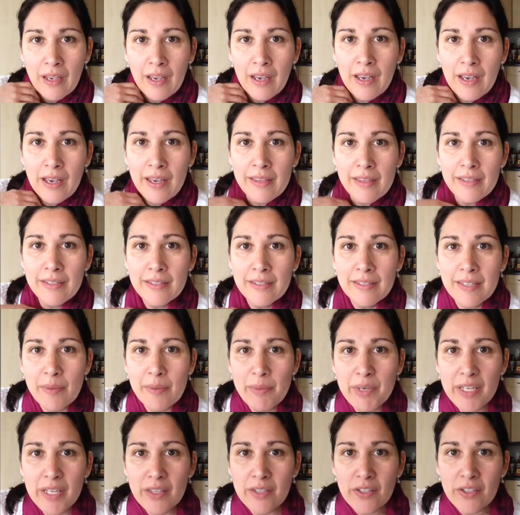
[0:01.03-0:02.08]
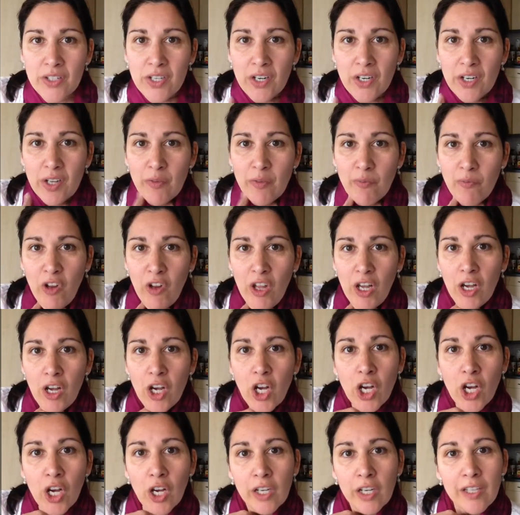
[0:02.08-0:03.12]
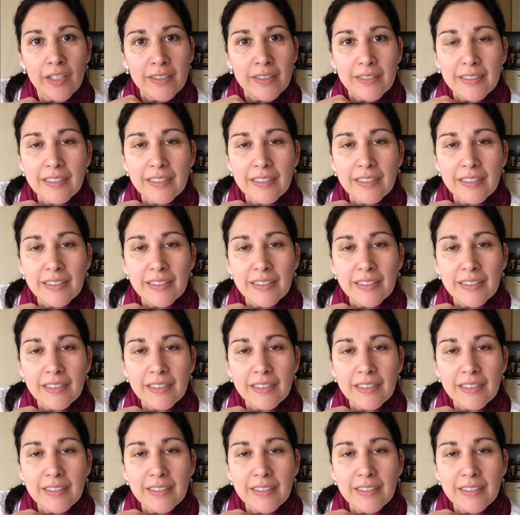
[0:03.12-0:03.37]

Hi, this is Emmy at the Startup Vlog.